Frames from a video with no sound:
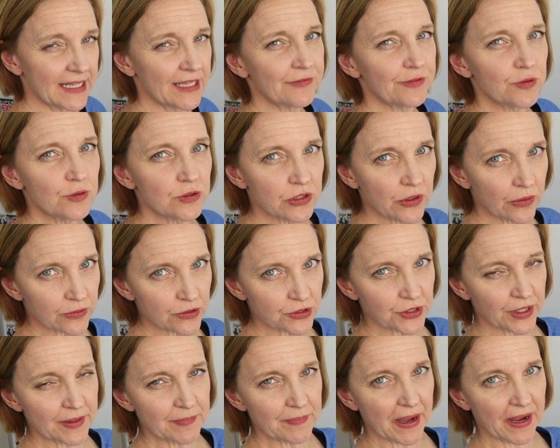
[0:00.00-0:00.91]
if you don't
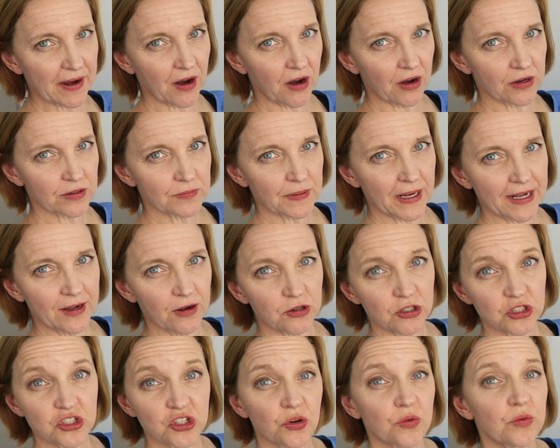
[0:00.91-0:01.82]
train by heart rate
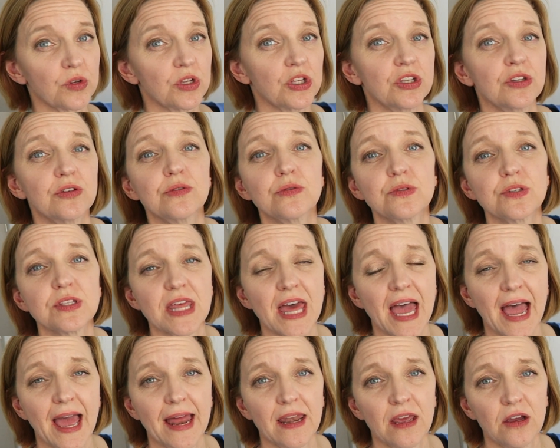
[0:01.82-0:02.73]
or don't use
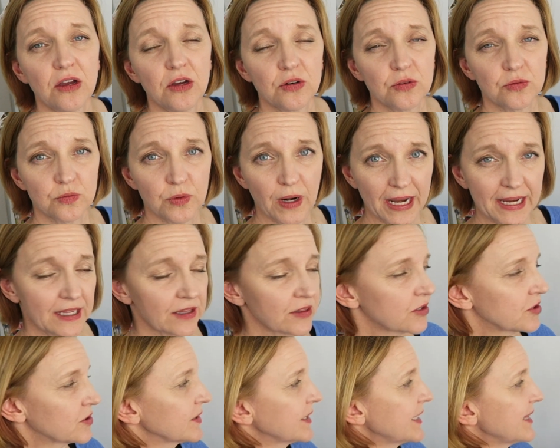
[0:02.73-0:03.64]
that
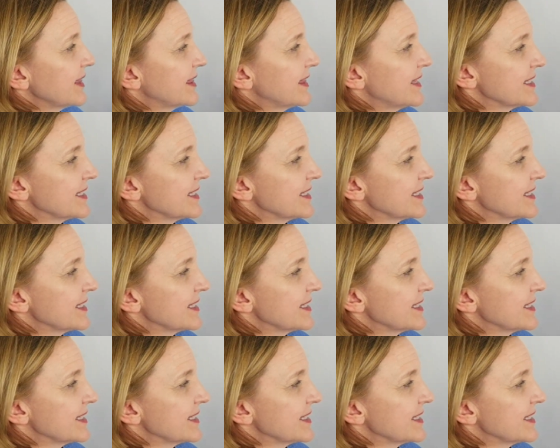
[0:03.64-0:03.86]
regularly,